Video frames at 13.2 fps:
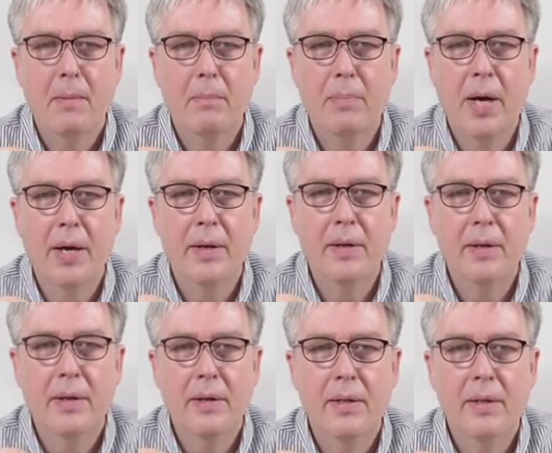But
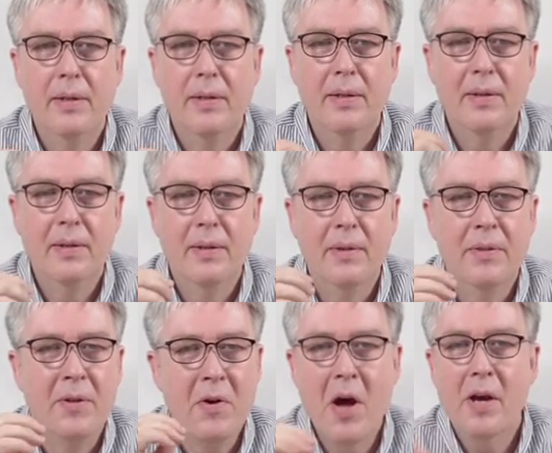
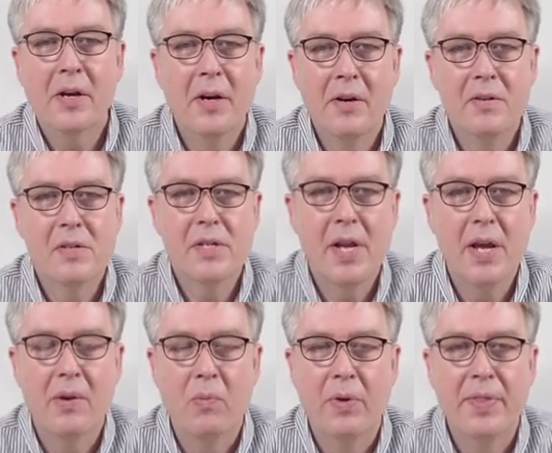they're not going to
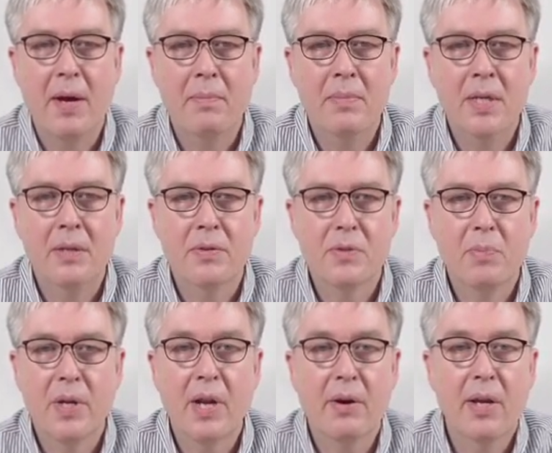understand what that means.
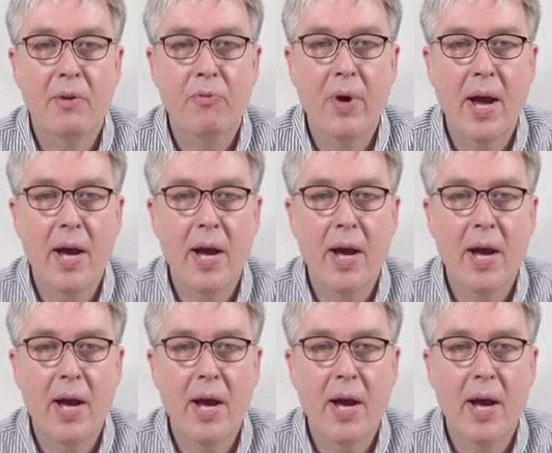But uh, if we